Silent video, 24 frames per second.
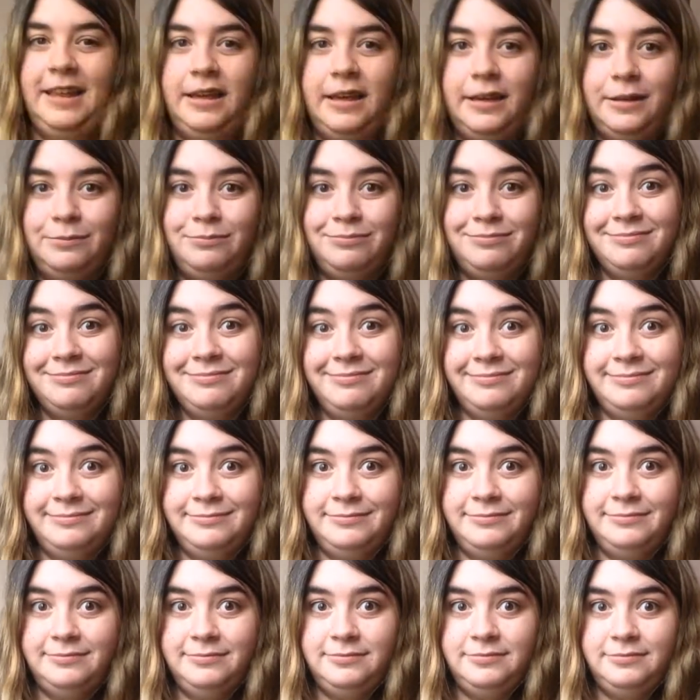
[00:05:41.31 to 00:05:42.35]
like,
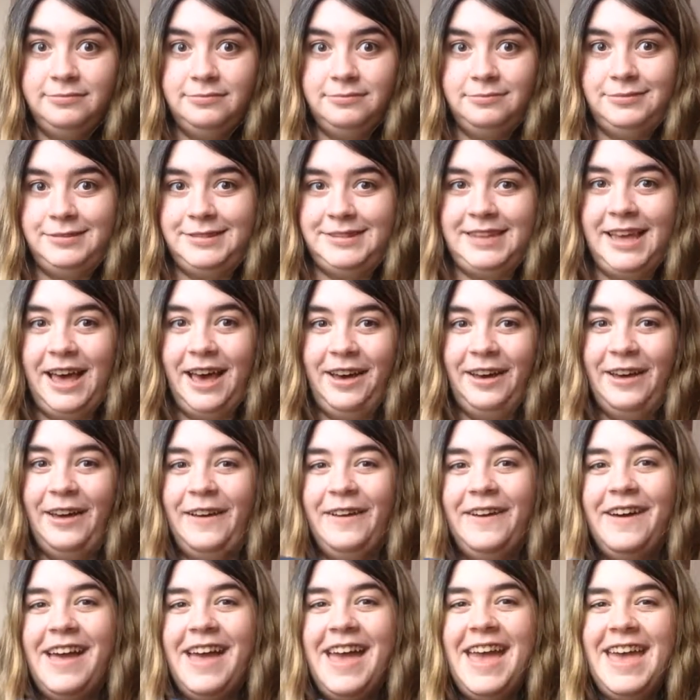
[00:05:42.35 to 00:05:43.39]

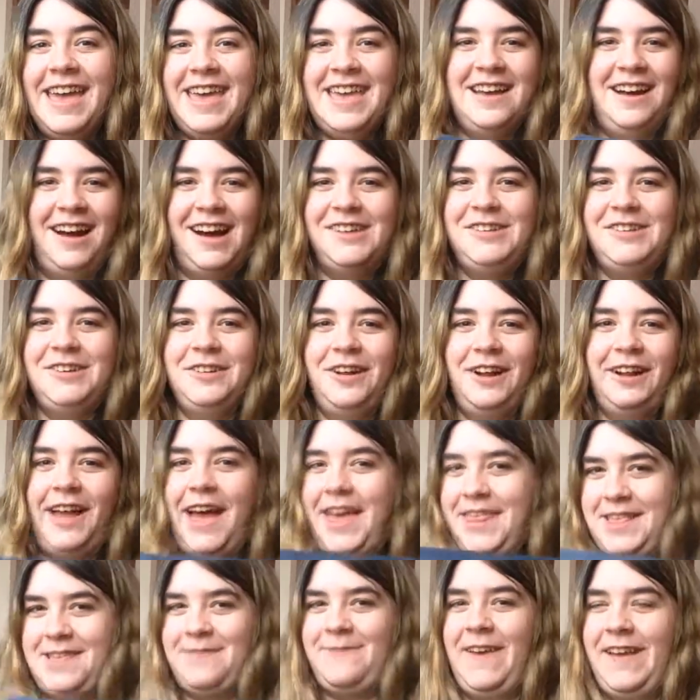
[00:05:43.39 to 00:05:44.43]
so yeah, I do not
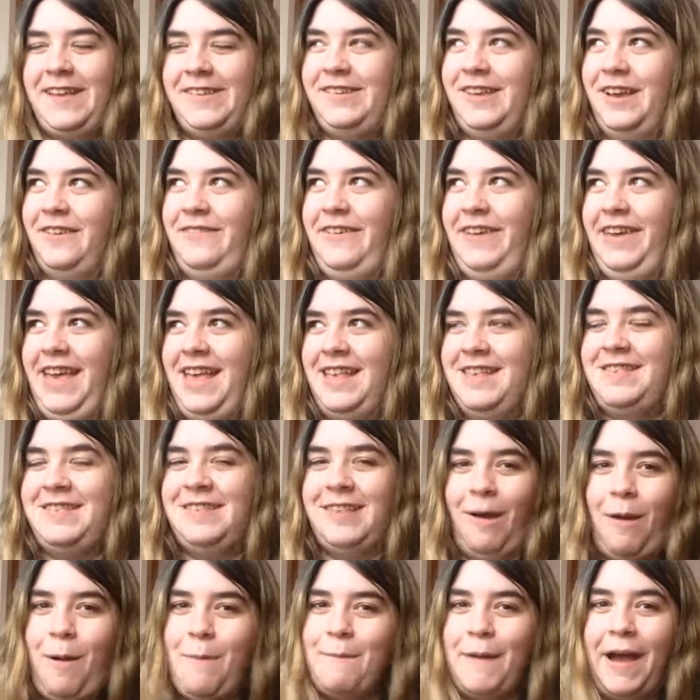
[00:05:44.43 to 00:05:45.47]
like this picture, but it's
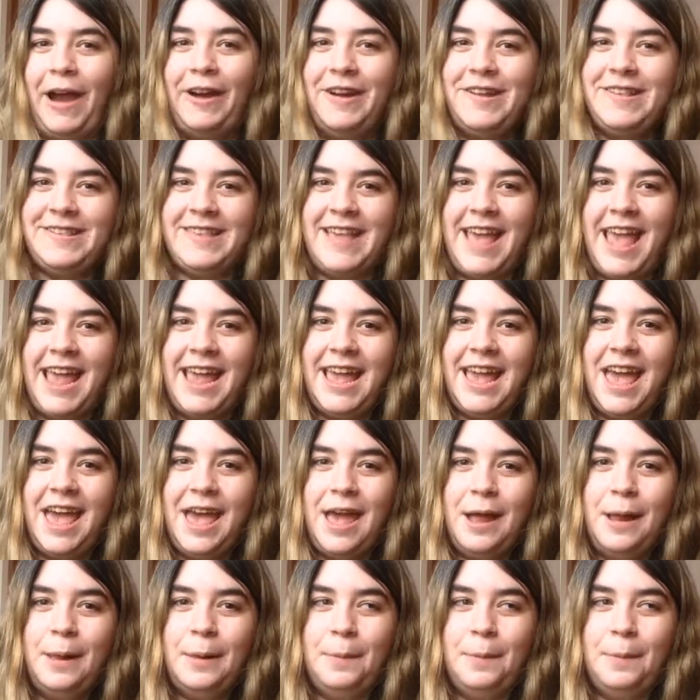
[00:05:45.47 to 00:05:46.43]
so embarrassing,